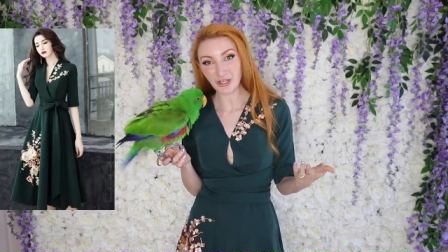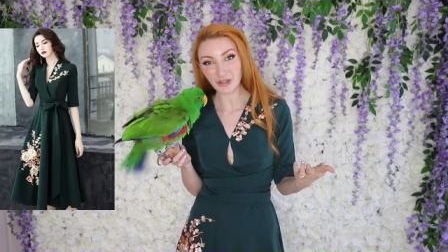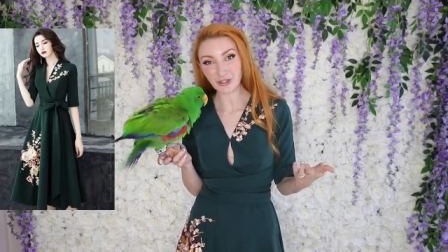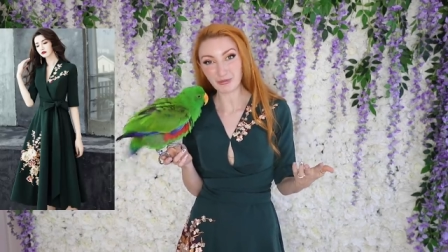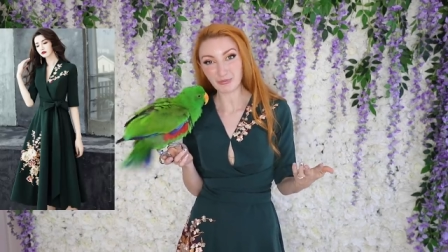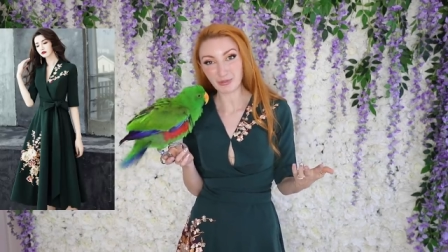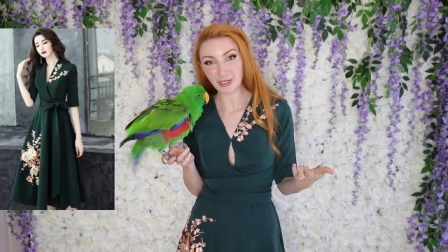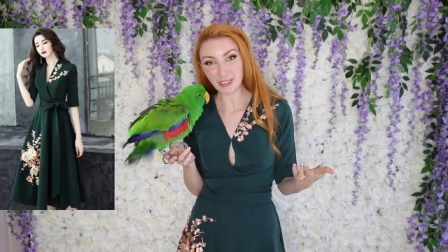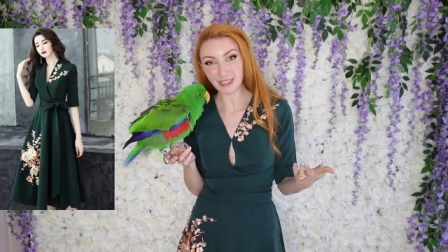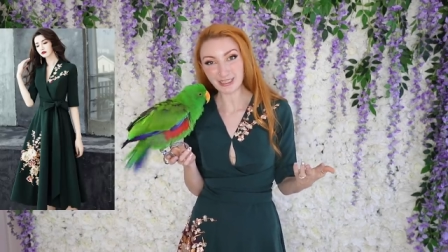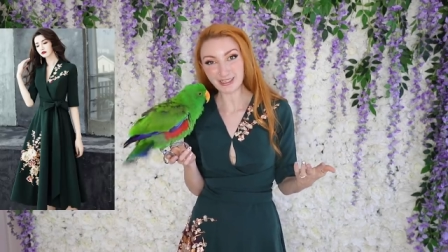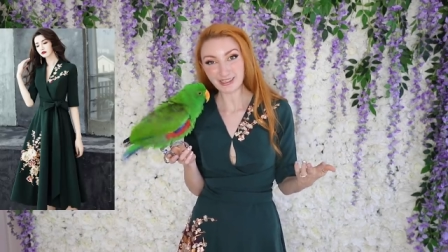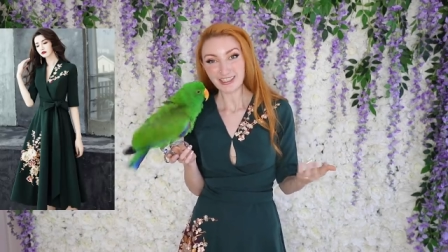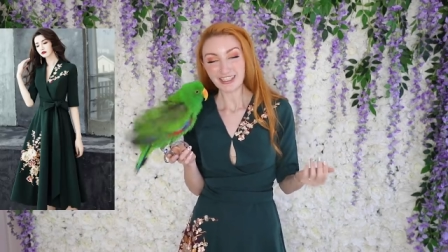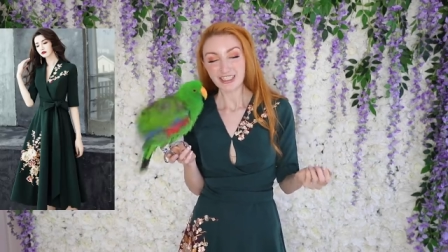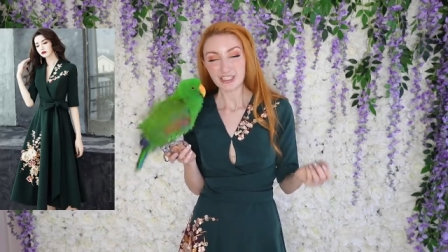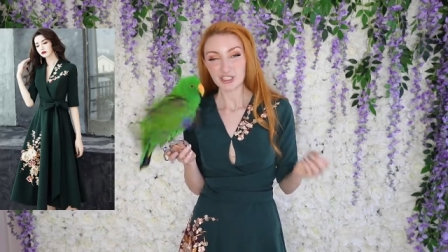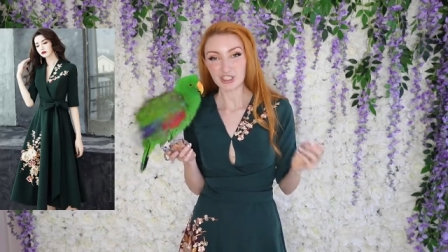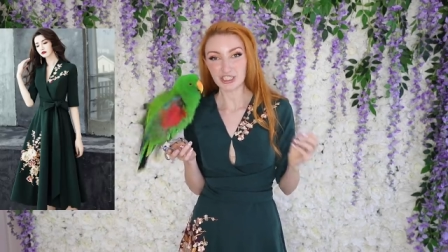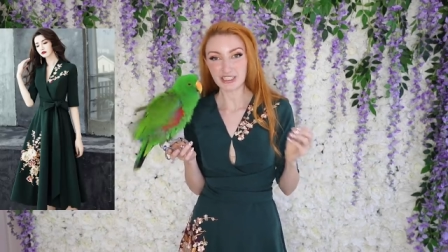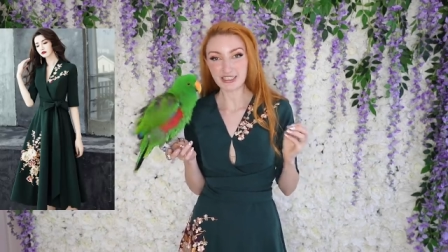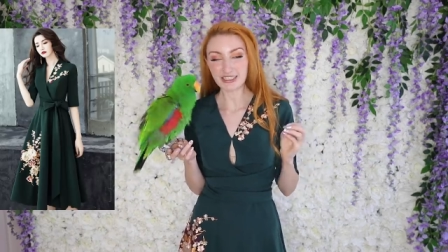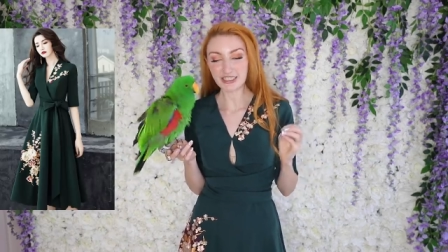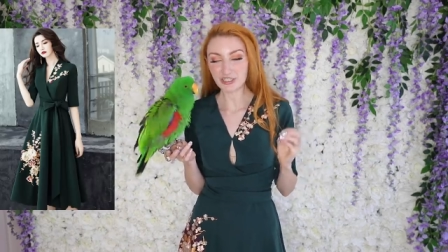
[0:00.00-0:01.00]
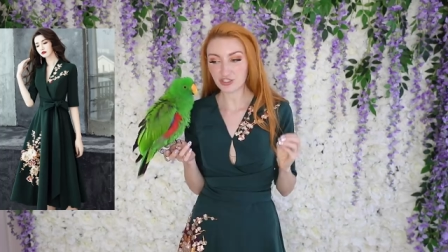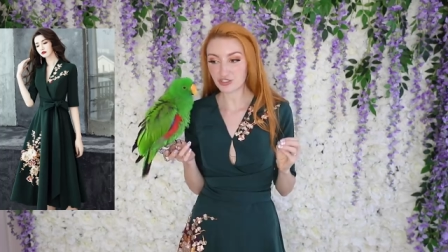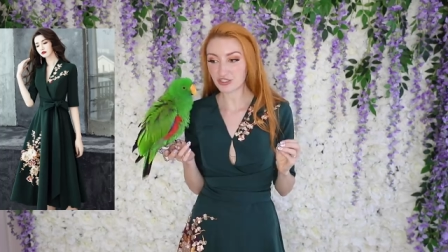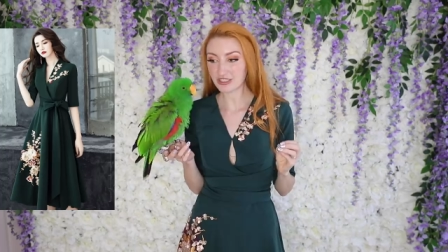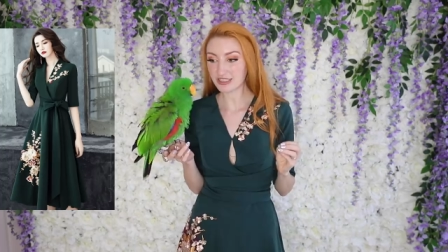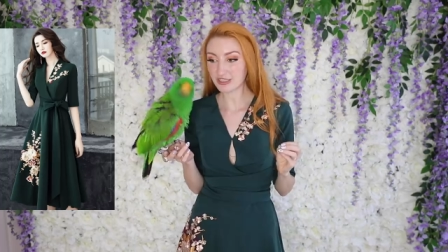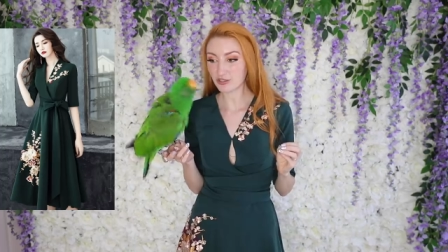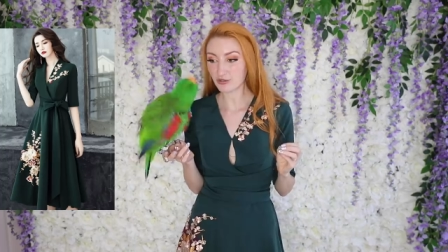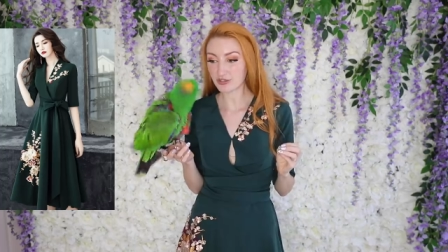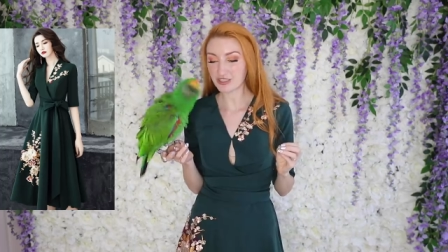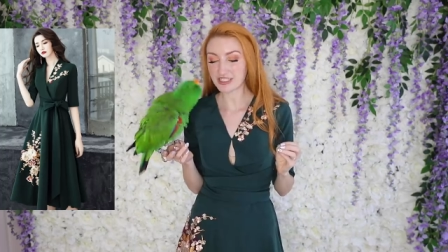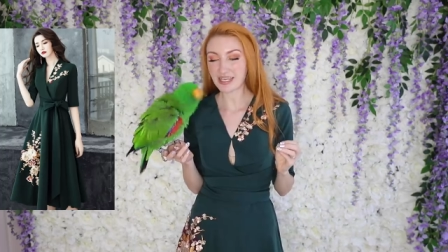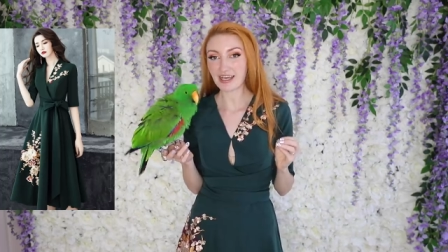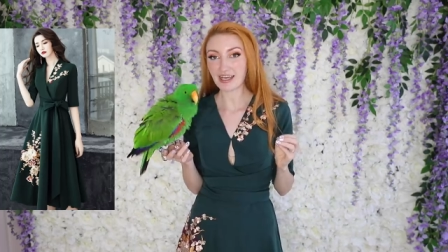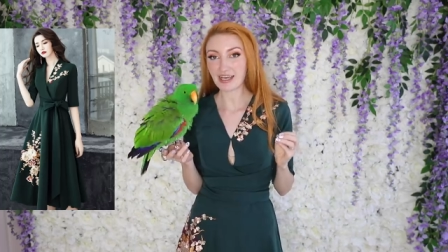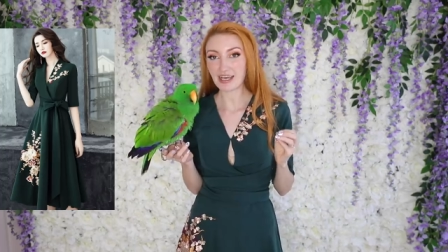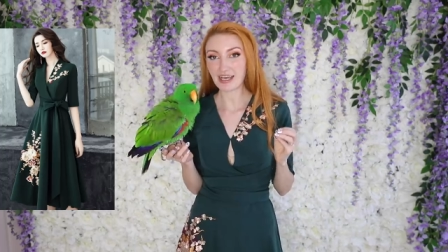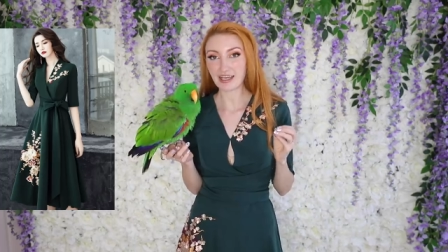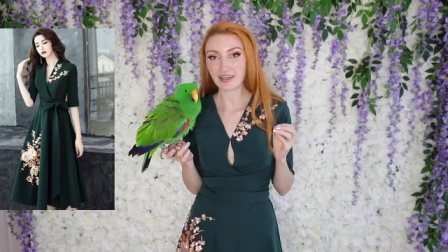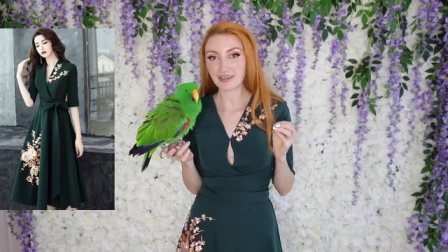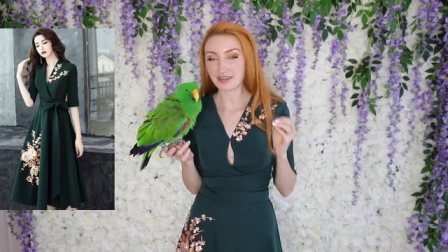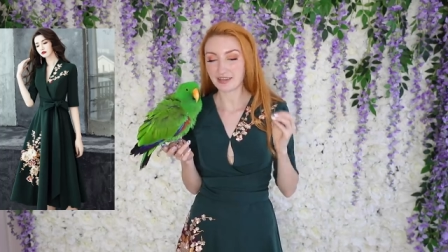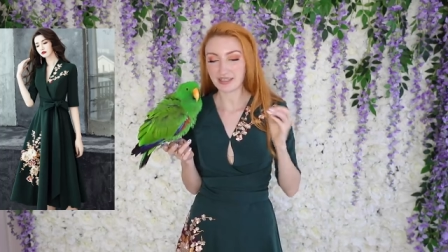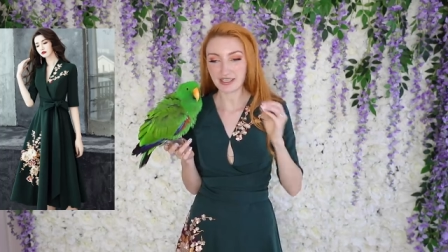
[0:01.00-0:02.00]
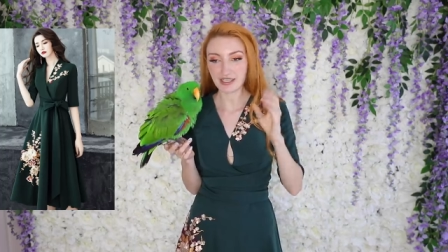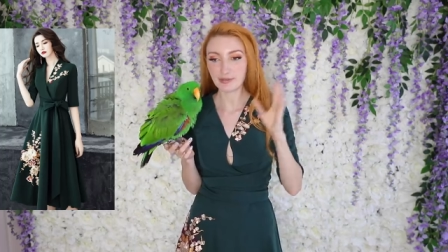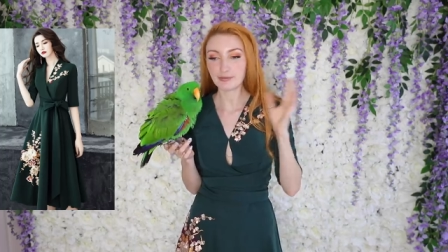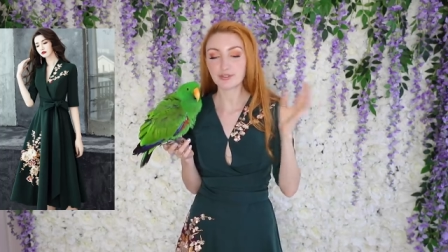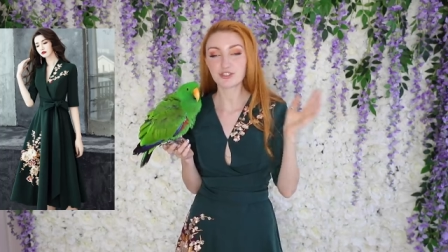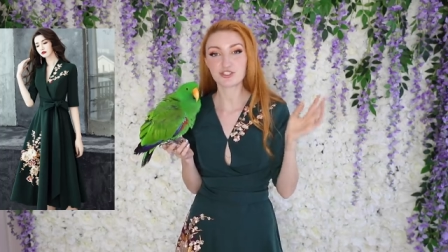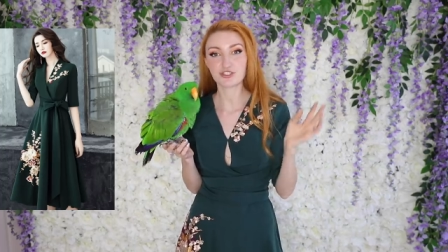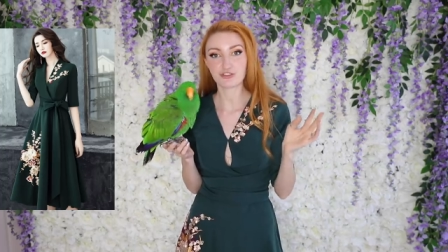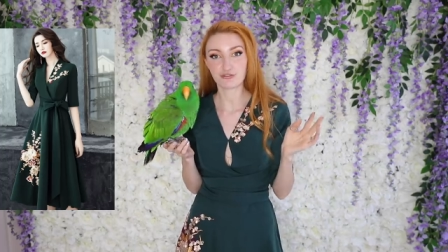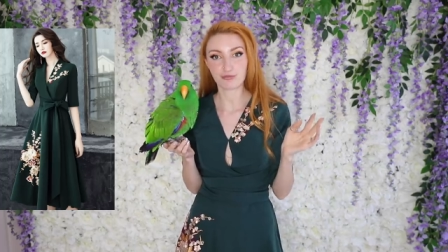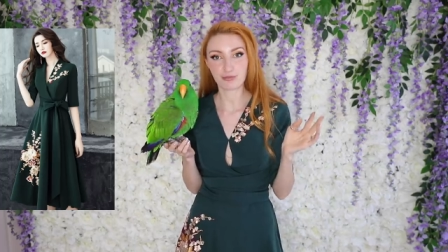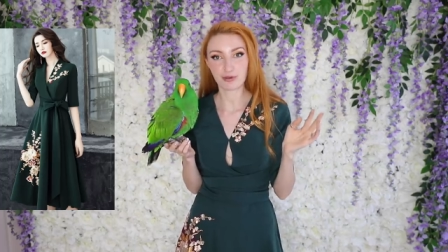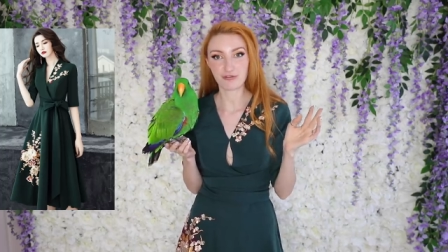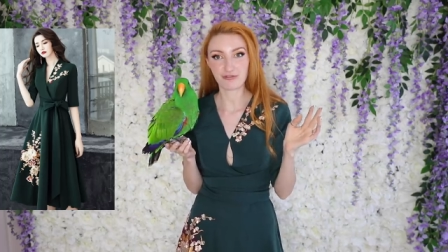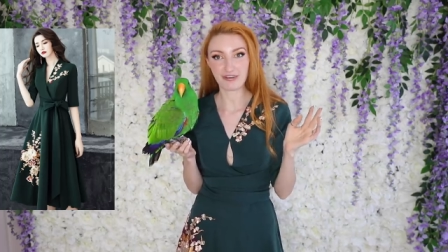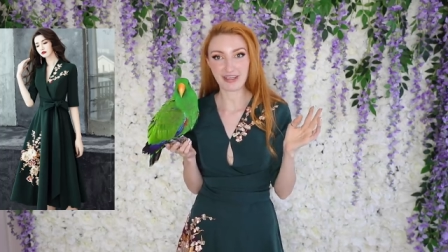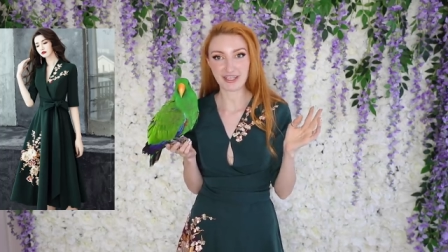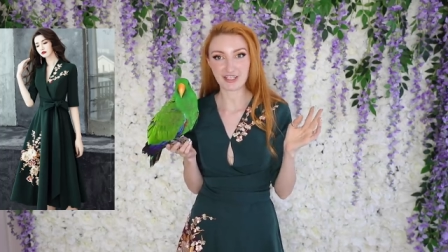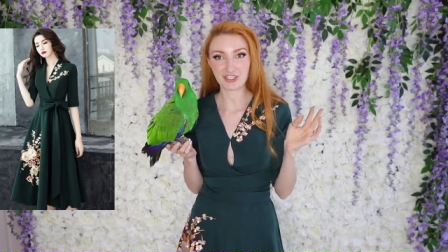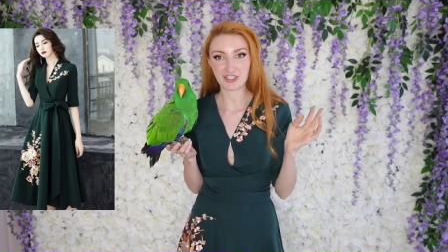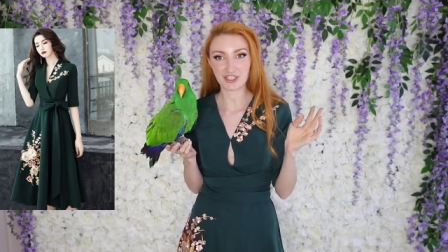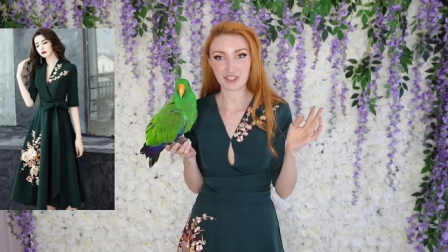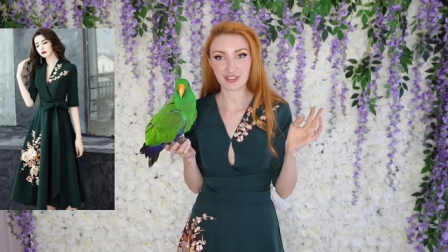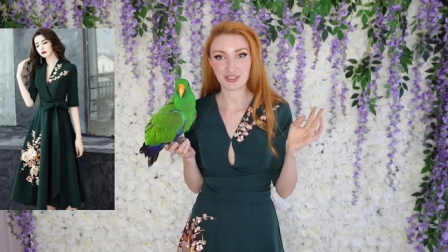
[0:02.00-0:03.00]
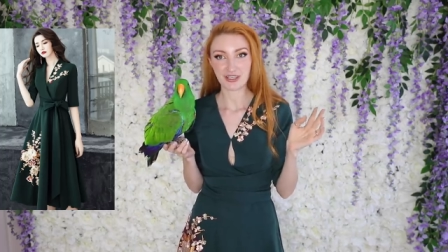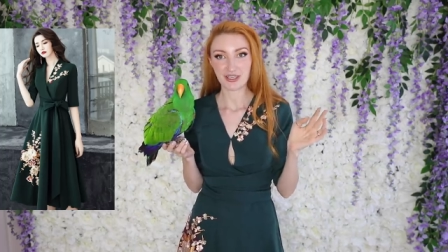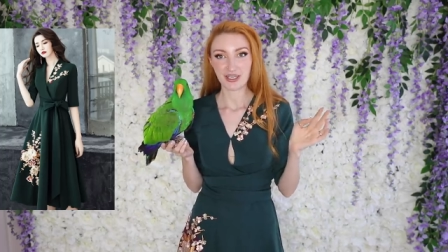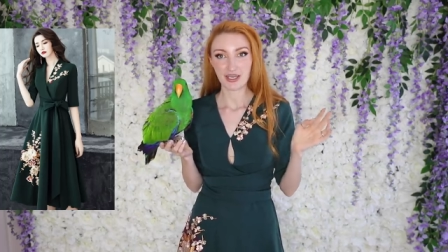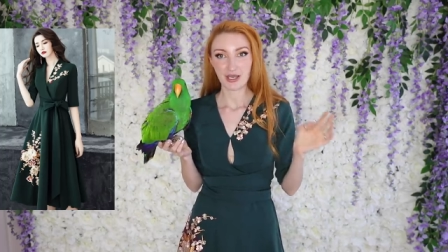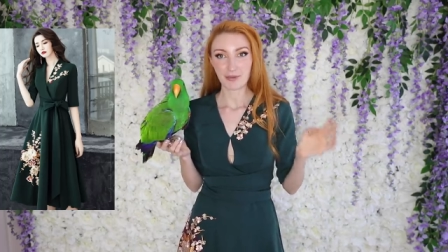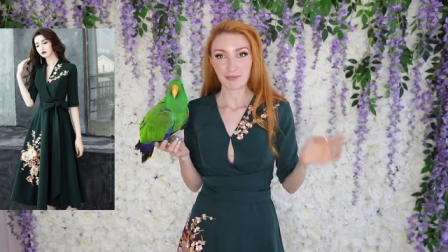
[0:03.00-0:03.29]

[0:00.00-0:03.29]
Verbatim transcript: on the model. She literally looked the image of perfection.